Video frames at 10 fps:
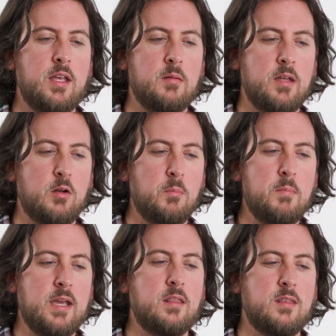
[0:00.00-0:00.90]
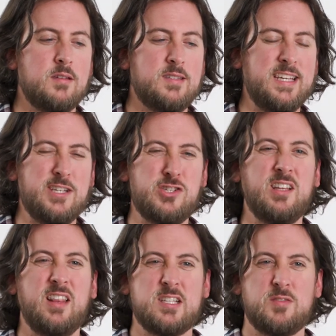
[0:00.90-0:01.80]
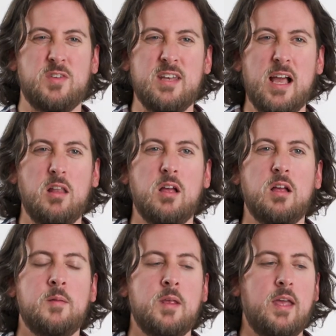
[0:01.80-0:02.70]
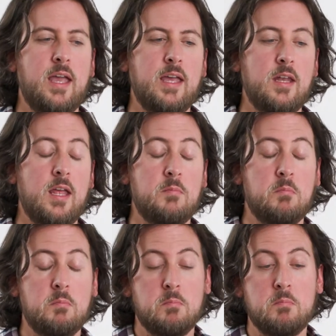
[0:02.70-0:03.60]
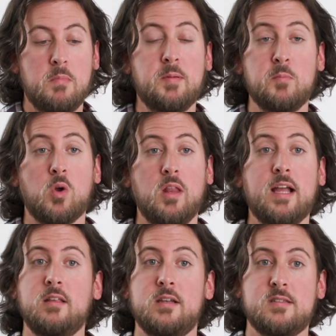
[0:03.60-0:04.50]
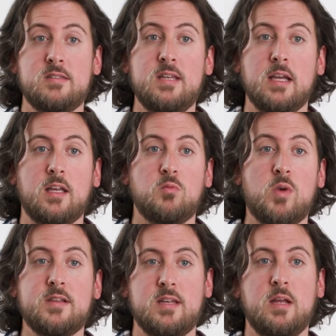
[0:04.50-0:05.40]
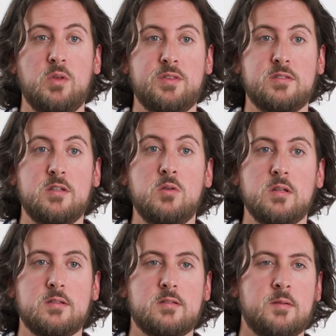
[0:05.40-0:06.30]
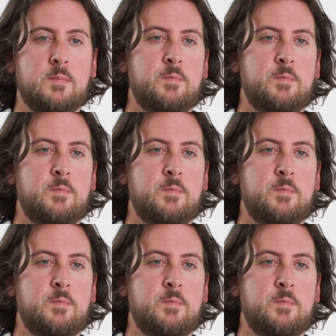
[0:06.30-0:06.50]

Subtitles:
it'll make the TDG less vanilla and maybe more likely to stick and resonate with the students.